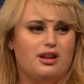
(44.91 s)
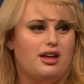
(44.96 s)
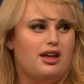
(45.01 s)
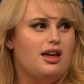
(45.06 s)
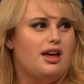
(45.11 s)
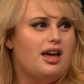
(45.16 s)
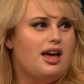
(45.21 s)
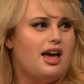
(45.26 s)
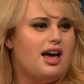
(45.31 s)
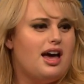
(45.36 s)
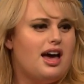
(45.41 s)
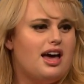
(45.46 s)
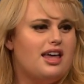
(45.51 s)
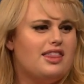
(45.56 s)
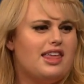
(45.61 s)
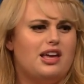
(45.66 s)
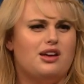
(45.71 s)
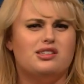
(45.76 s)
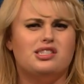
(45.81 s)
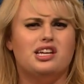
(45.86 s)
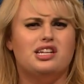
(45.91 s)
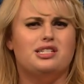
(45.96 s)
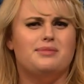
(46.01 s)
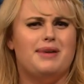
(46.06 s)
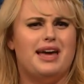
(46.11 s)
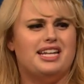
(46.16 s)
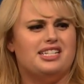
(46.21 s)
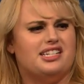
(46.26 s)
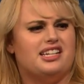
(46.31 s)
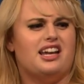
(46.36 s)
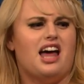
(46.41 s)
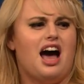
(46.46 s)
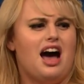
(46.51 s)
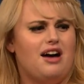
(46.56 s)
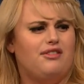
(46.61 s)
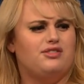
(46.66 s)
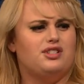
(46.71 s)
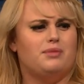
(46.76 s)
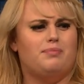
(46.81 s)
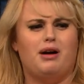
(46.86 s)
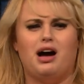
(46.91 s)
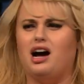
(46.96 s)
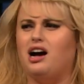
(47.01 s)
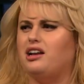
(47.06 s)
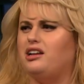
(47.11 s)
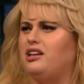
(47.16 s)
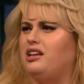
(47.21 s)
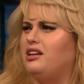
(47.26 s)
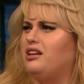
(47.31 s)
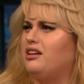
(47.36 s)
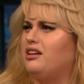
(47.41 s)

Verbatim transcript: was very nice. They also demanded an after party.